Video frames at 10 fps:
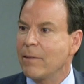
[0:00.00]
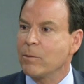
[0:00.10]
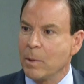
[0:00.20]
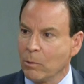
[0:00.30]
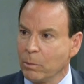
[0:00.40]
they have
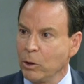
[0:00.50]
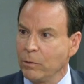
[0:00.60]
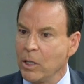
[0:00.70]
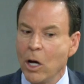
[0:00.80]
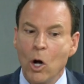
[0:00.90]
to be
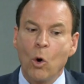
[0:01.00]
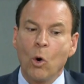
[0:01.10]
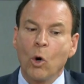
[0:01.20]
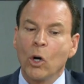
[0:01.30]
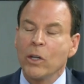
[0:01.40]
removed, right.
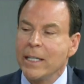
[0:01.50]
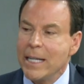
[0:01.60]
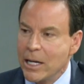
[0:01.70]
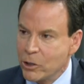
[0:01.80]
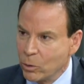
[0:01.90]
or the
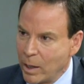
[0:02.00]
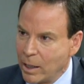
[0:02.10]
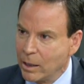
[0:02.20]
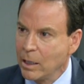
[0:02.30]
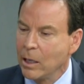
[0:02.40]
denture
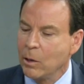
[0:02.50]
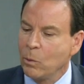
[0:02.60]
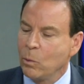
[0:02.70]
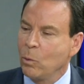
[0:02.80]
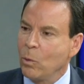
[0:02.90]
wear.
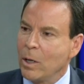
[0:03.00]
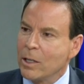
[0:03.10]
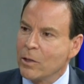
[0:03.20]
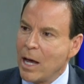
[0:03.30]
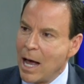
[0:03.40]
What
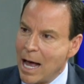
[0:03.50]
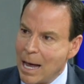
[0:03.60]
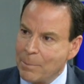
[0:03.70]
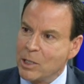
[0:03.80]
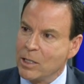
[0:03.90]
are the
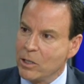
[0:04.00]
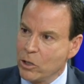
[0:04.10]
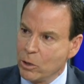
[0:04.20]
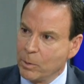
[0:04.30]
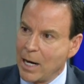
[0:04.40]
options in
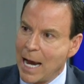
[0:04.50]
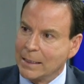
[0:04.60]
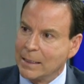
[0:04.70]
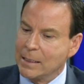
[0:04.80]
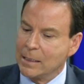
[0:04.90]
your
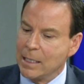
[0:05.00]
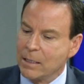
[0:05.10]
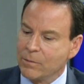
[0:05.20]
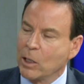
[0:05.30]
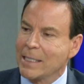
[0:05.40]
practice
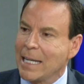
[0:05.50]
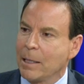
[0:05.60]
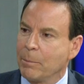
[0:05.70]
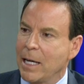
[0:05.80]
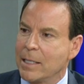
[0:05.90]
as far as dental
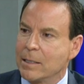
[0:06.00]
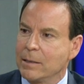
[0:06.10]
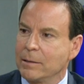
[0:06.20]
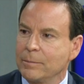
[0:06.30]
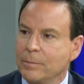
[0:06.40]

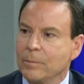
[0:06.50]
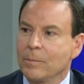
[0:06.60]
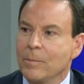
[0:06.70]
implants? So we're,